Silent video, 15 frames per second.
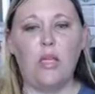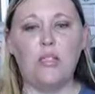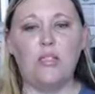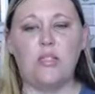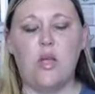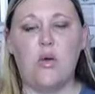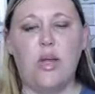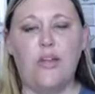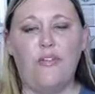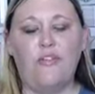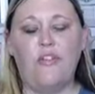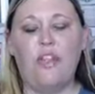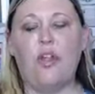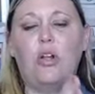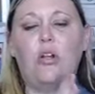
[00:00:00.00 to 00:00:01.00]
So
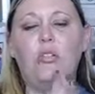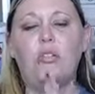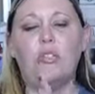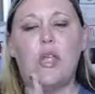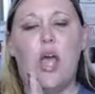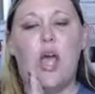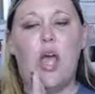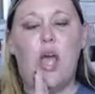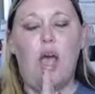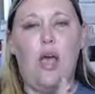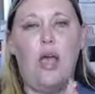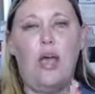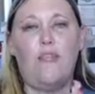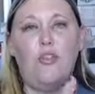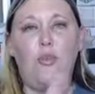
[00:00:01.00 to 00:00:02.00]

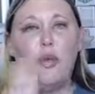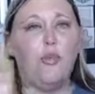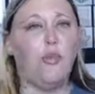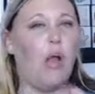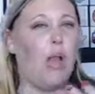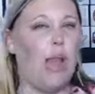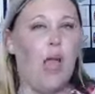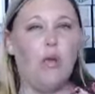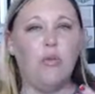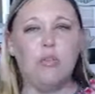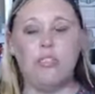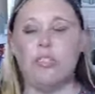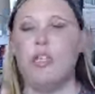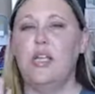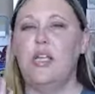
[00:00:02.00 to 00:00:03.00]
if we run
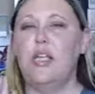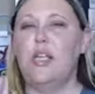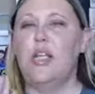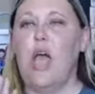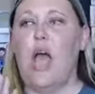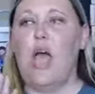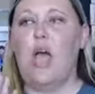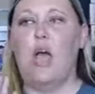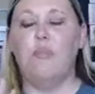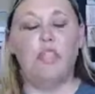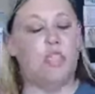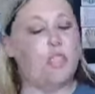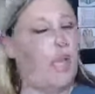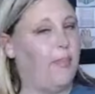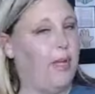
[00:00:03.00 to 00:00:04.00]
out,
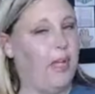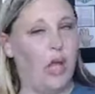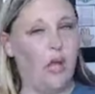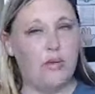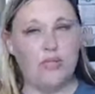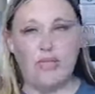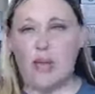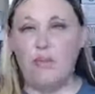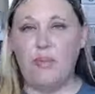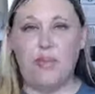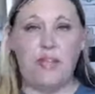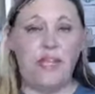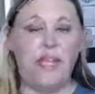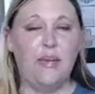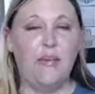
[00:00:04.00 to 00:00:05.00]
just let me know, send
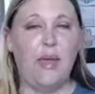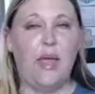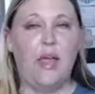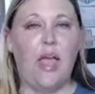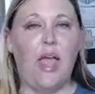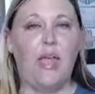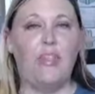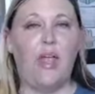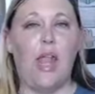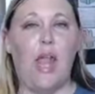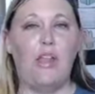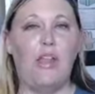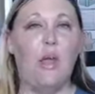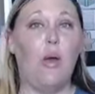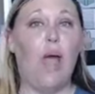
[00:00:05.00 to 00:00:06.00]
me an email, and then
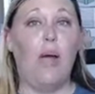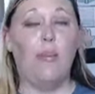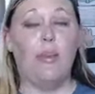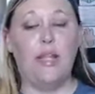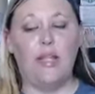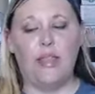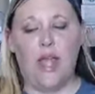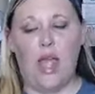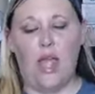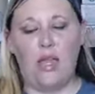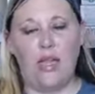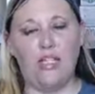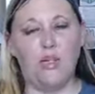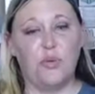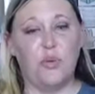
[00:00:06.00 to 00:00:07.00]
I know how many that I
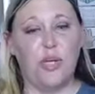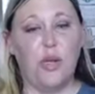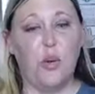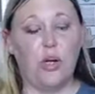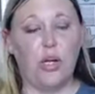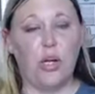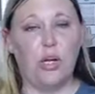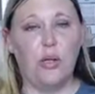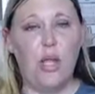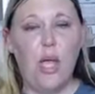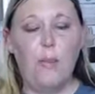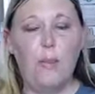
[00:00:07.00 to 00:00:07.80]
need to reorder.